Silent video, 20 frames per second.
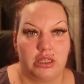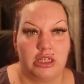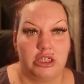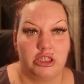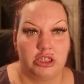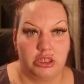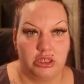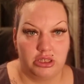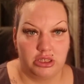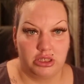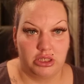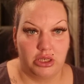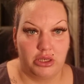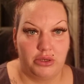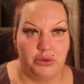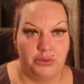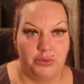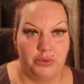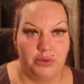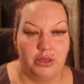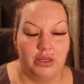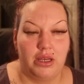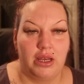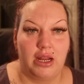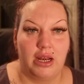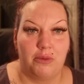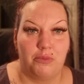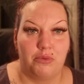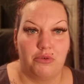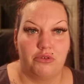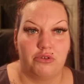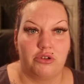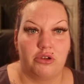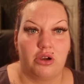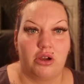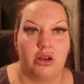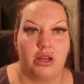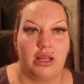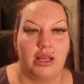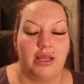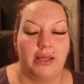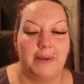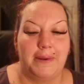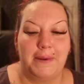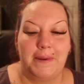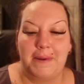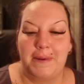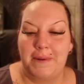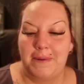a Shih Tzu and a Border Collie.